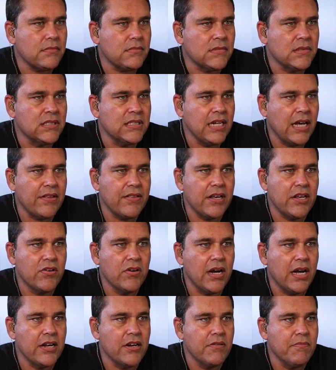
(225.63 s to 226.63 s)
that you
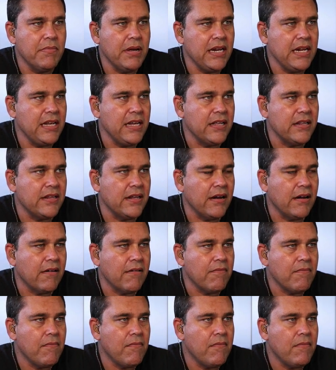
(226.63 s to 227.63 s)
got your MIDI in there,
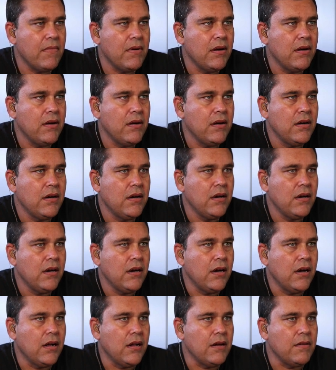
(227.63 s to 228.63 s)

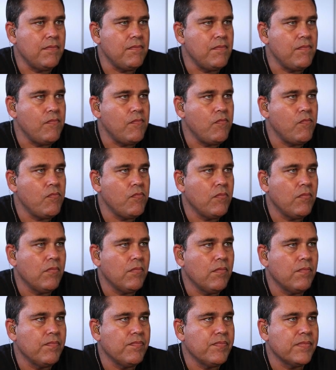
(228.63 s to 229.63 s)

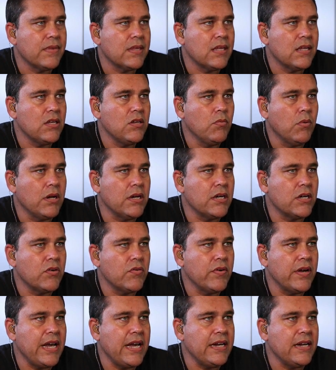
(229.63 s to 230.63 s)
you want to
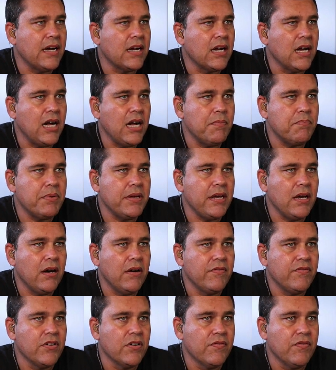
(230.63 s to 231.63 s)
create a copy
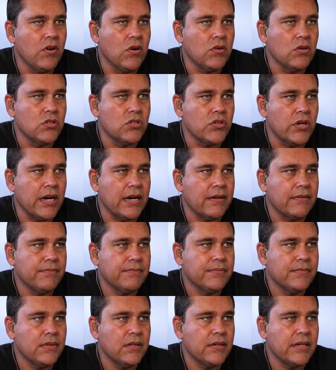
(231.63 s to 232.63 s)
of your vocal track.
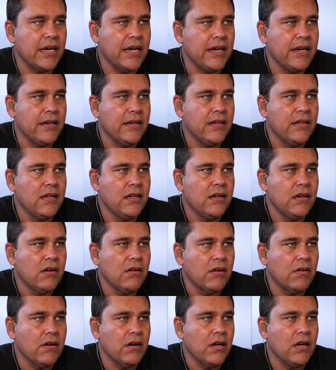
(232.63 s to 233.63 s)
Okay,
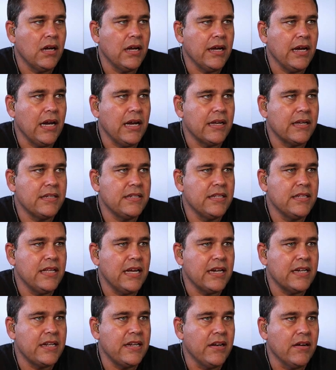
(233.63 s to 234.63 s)
I did
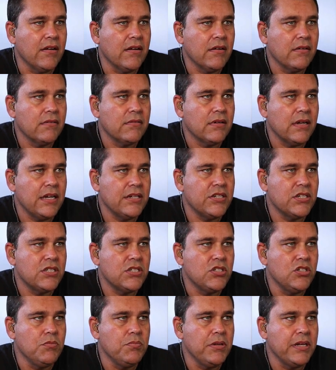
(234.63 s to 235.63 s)
that here. I just
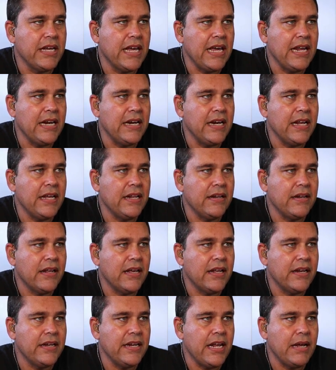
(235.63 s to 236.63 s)
duplicated it
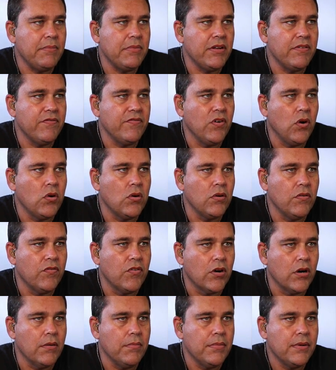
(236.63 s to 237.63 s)
and named it vocal
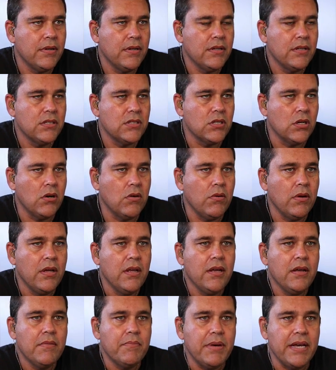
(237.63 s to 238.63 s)
verb. So
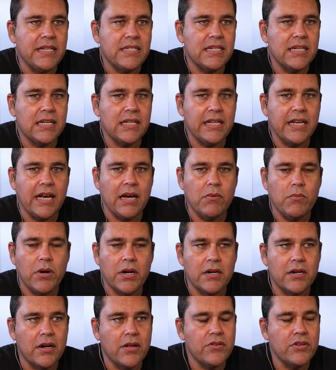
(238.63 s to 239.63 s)
basically, I want
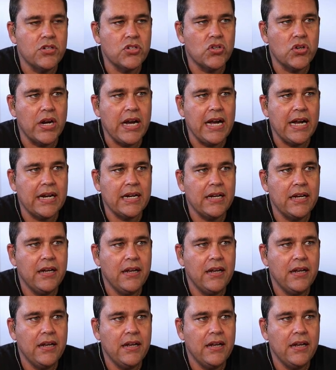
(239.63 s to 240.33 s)
another track